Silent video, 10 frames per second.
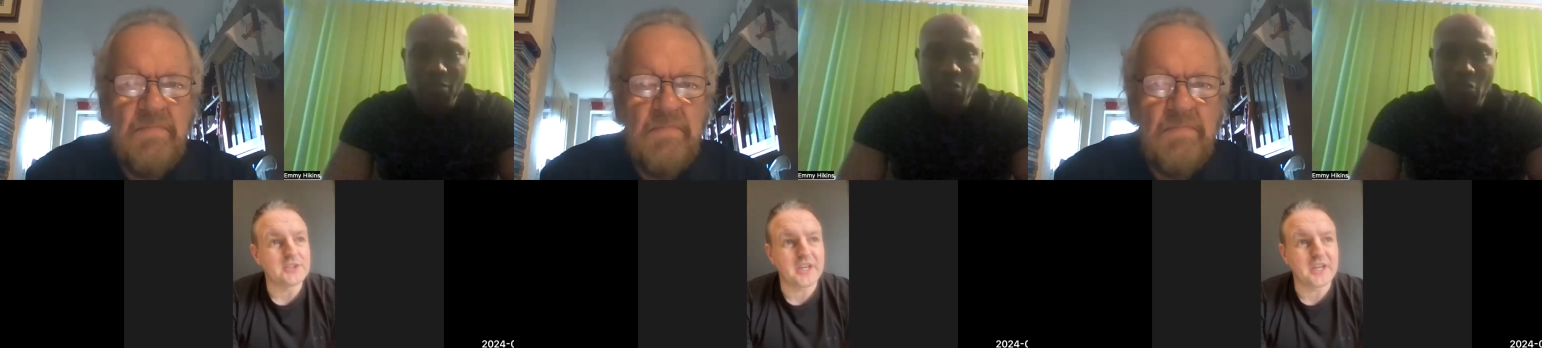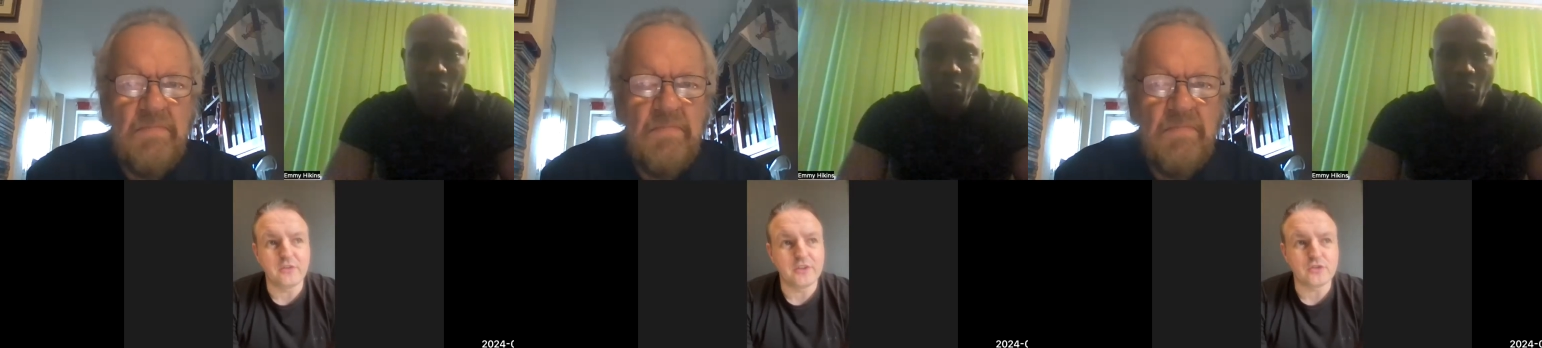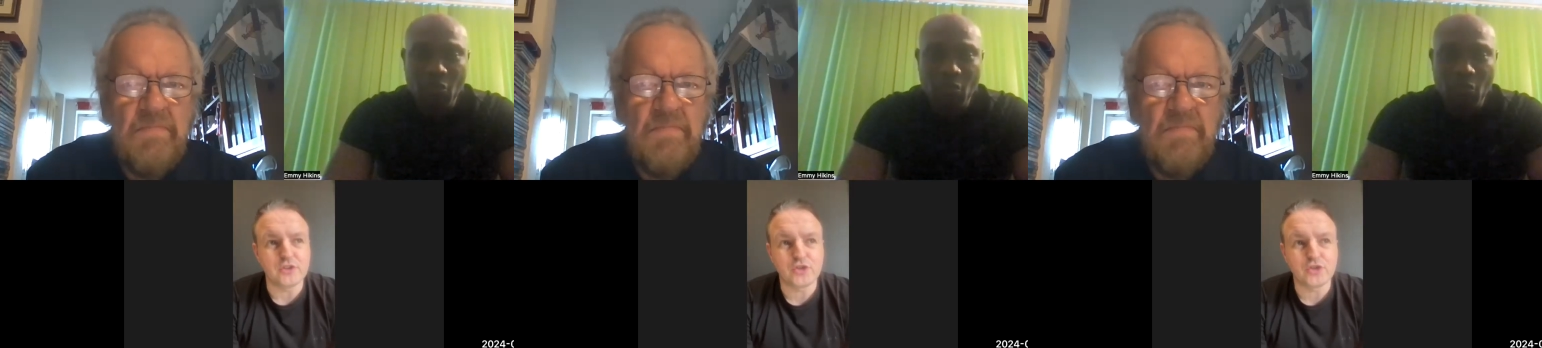Speaker 1: yeah,
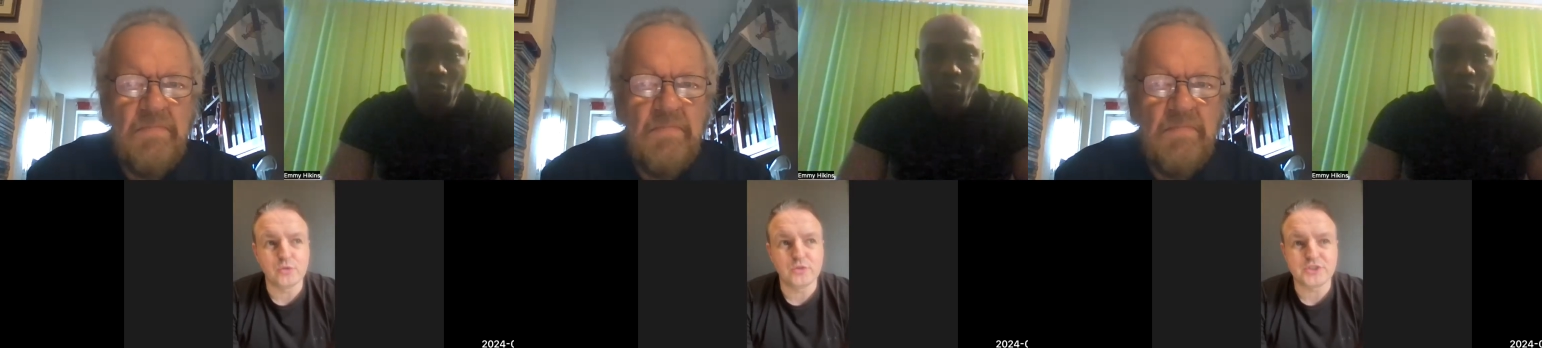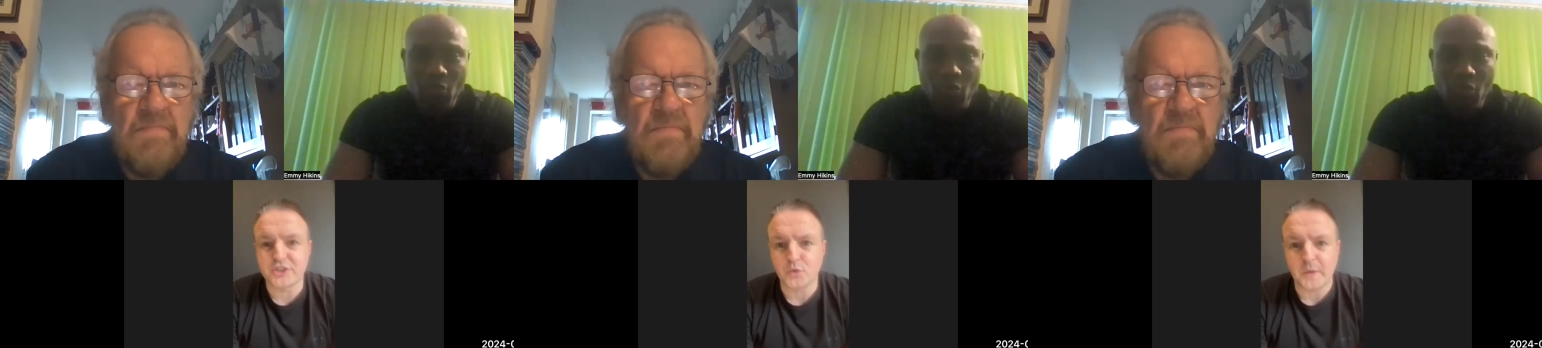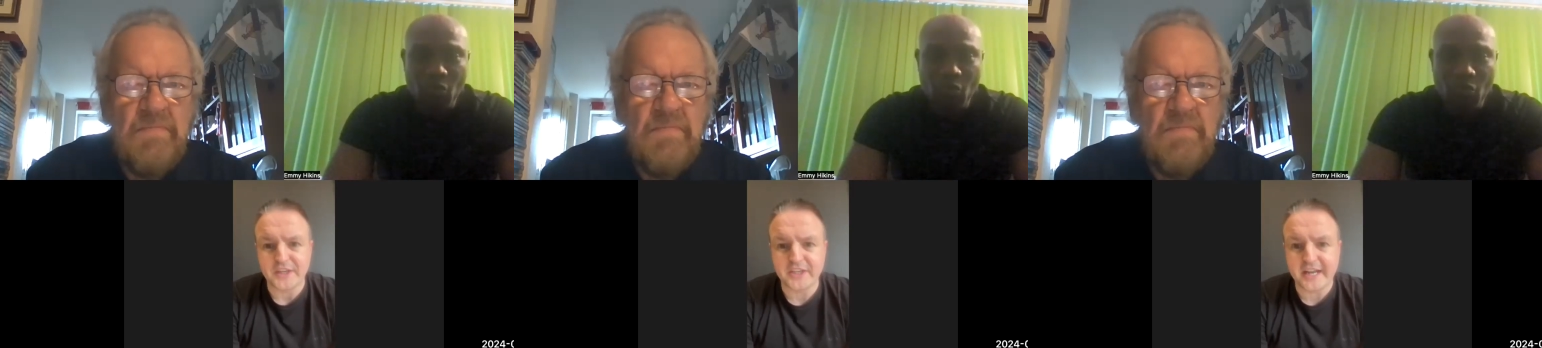the, the show is the
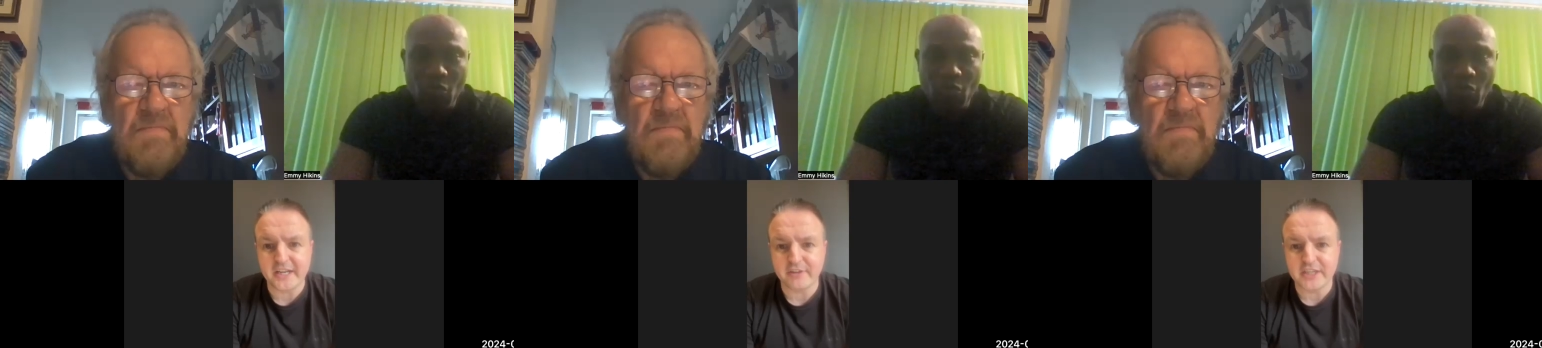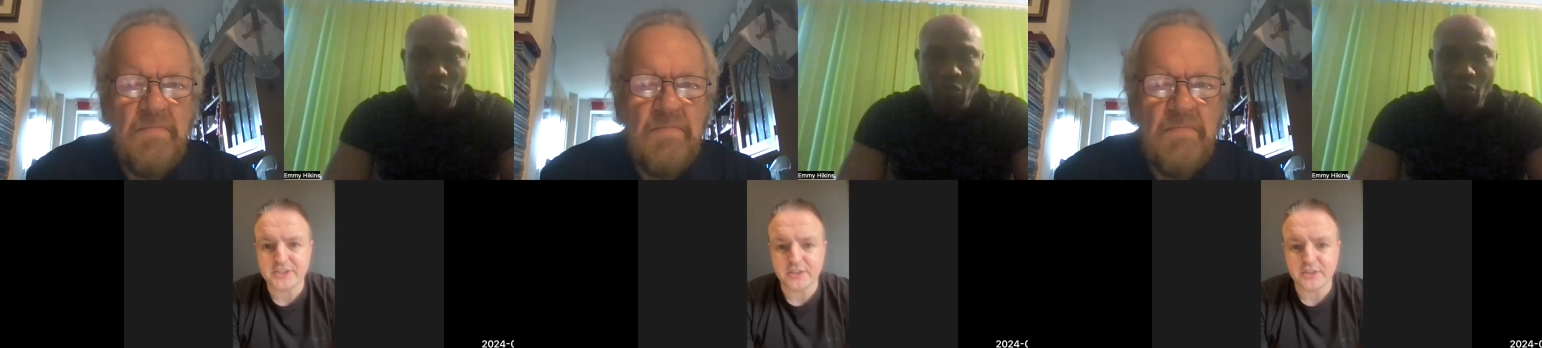20 year anniversary